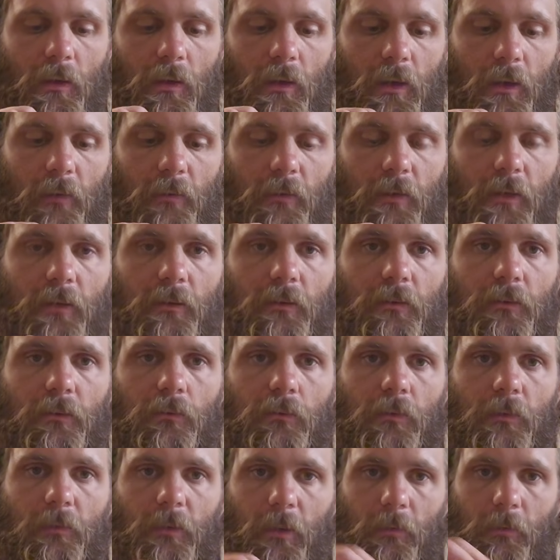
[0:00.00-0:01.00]
And then
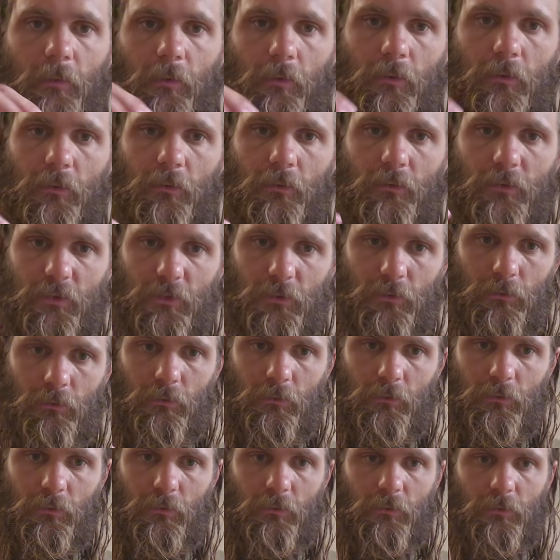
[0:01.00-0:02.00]
remember, it was do,
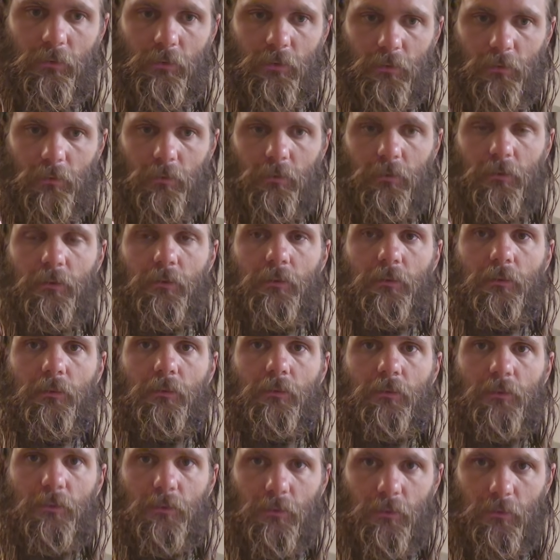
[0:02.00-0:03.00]
do, do, do,
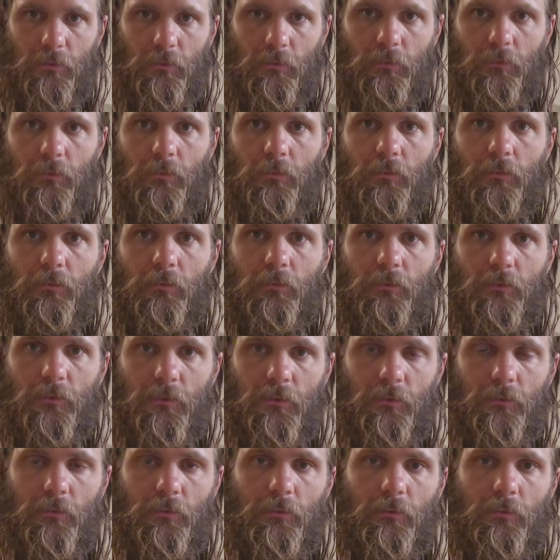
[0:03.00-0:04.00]
do,
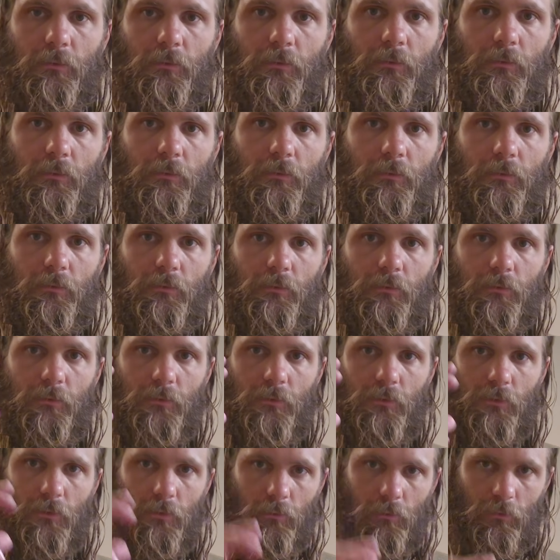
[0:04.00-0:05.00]
do,
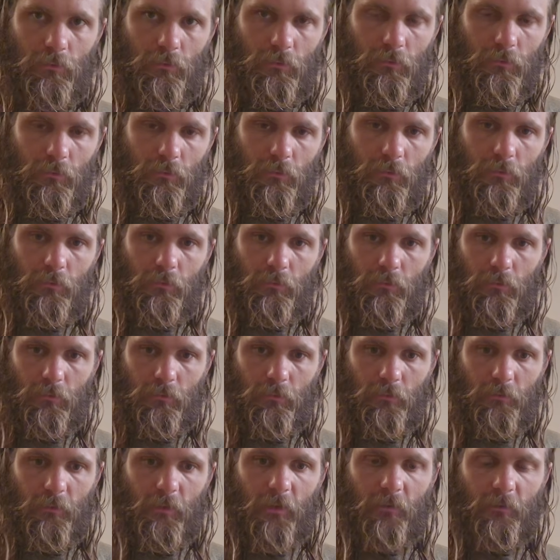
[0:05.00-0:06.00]

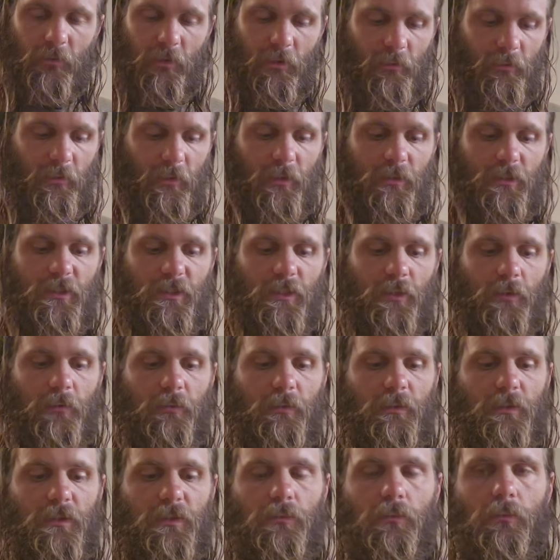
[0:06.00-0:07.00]
do. That
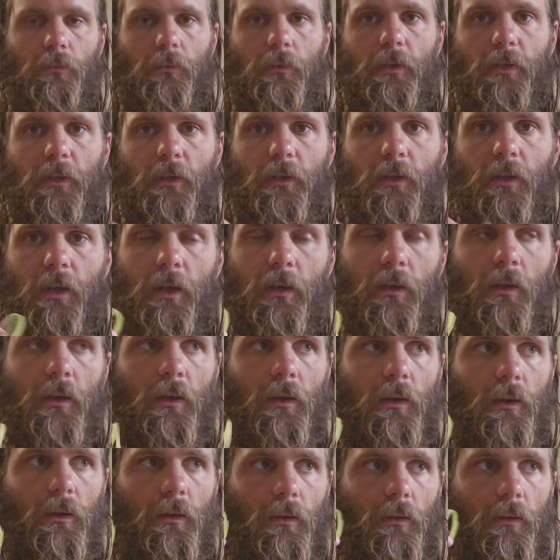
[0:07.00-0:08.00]
sound is what
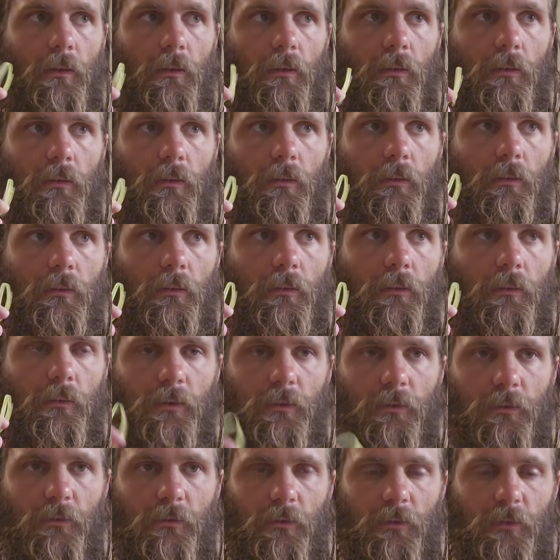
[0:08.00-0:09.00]

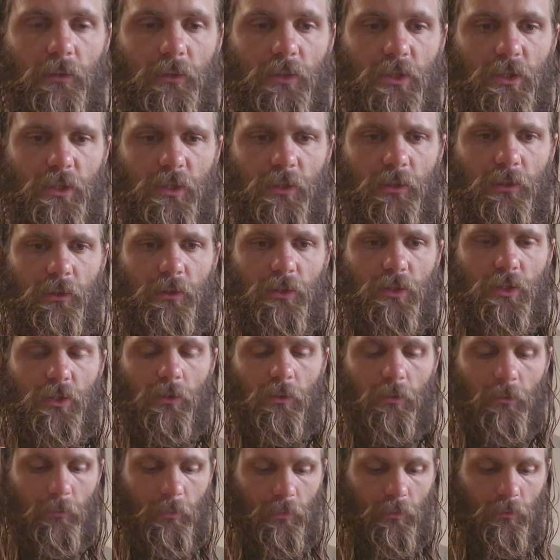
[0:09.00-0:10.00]
the G
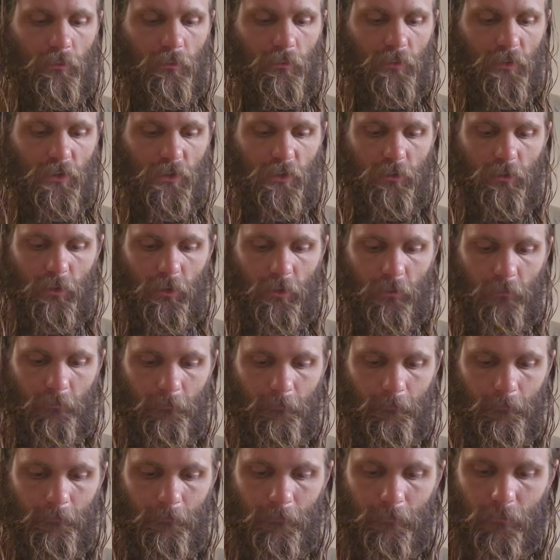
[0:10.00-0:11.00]
sharp string
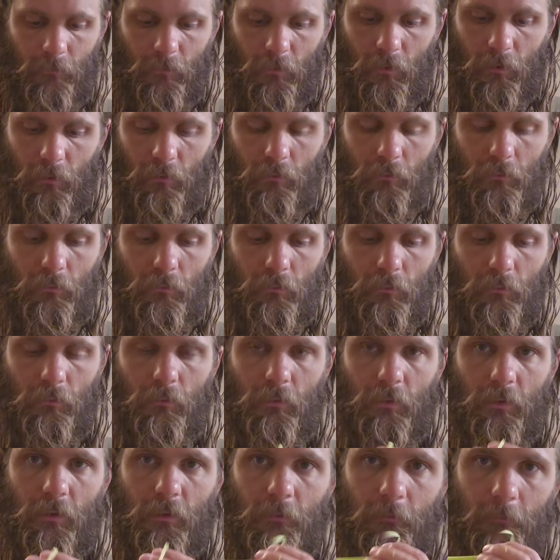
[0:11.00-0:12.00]

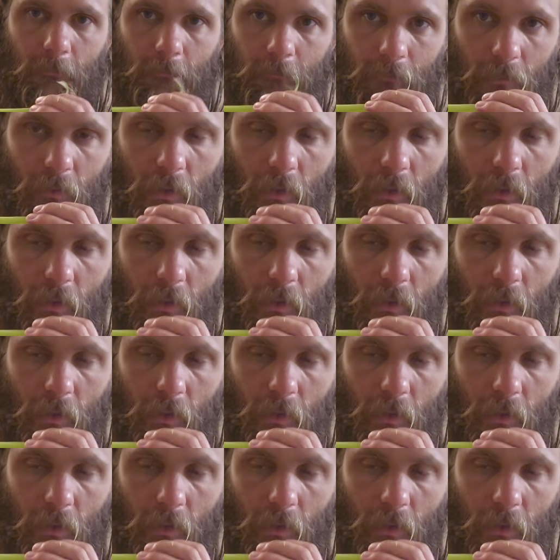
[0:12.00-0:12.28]
will hit.